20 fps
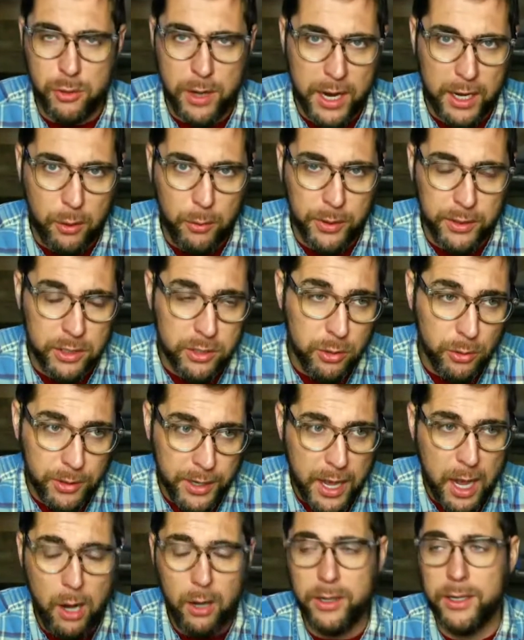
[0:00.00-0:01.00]
queen story
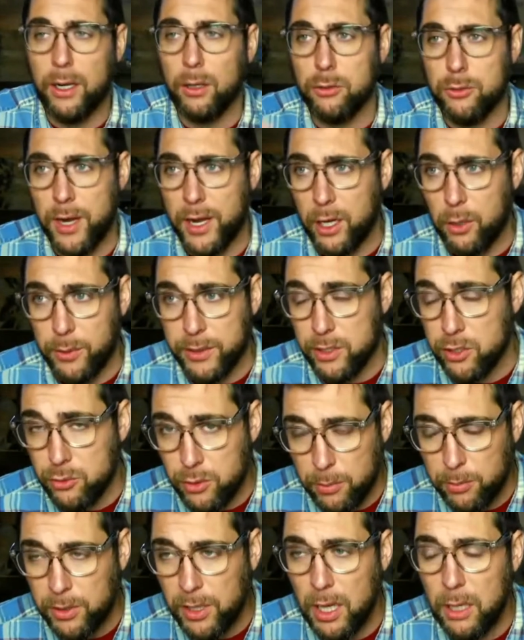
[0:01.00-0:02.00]
hour, now drag queen strip
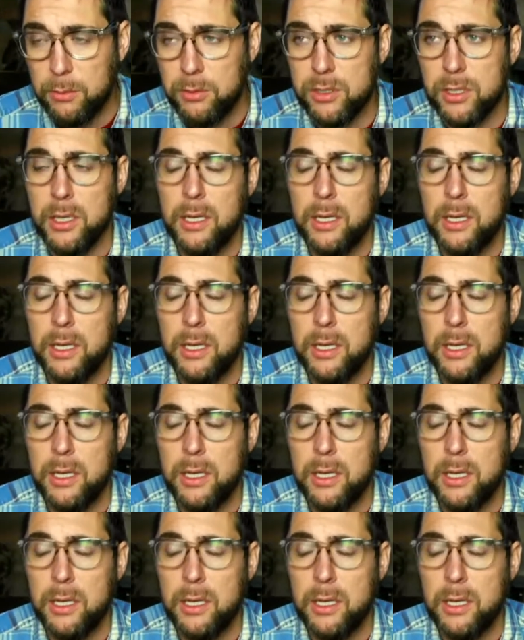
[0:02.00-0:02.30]
clubs.